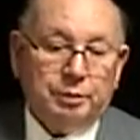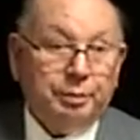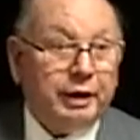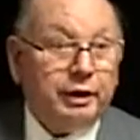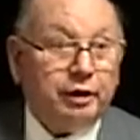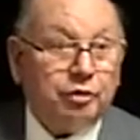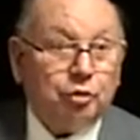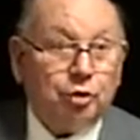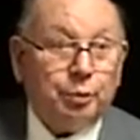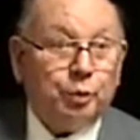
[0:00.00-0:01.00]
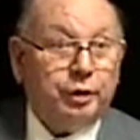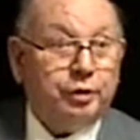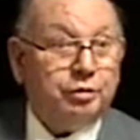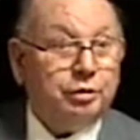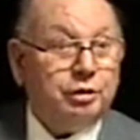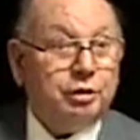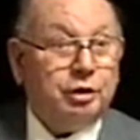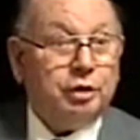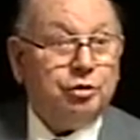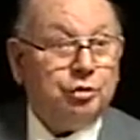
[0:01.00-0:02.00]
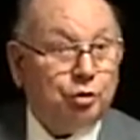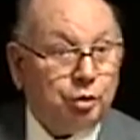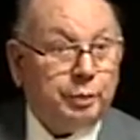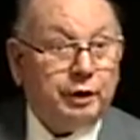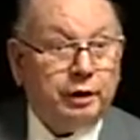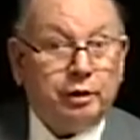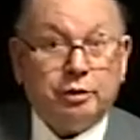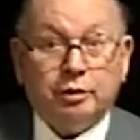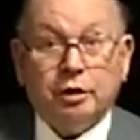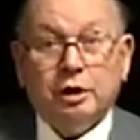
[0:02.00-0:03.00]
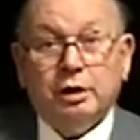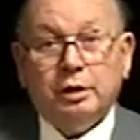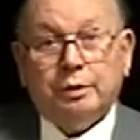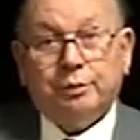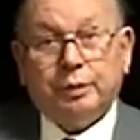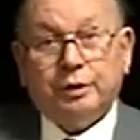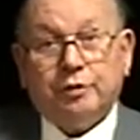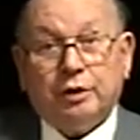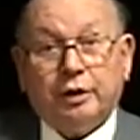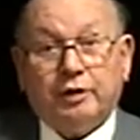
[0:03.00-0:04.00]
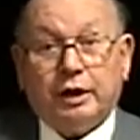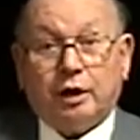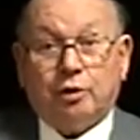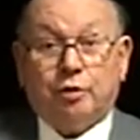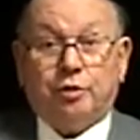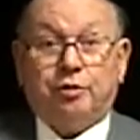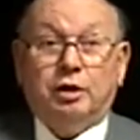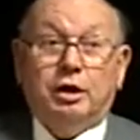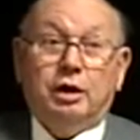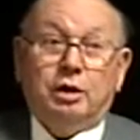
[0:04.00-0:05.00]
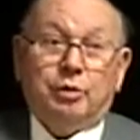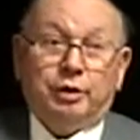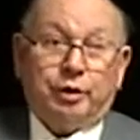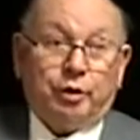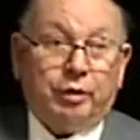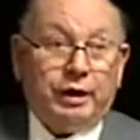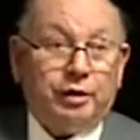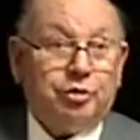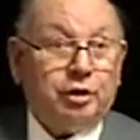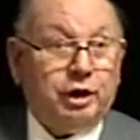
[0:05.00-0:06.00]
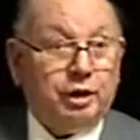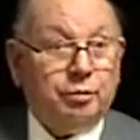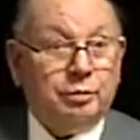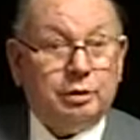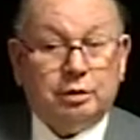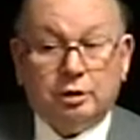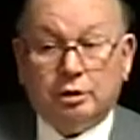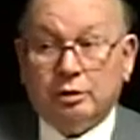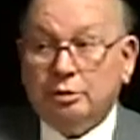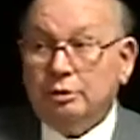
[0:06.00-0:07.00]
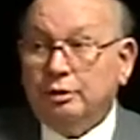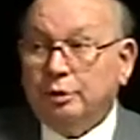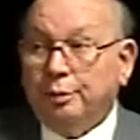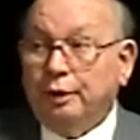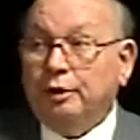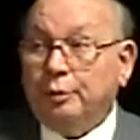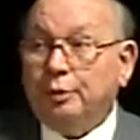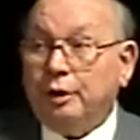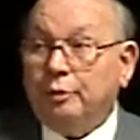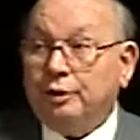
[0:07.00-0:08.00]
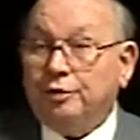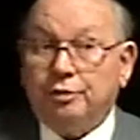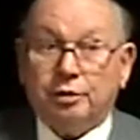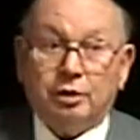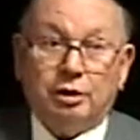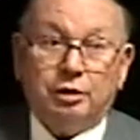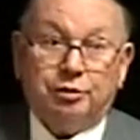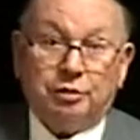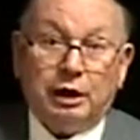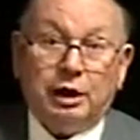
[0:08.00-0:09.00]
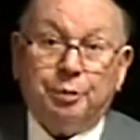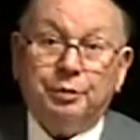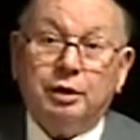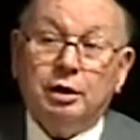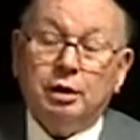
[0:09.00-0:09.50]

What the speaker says: Bendix Corporation, Studebaker, a place like that. Of course, when the crash came, the building pretty much stopped.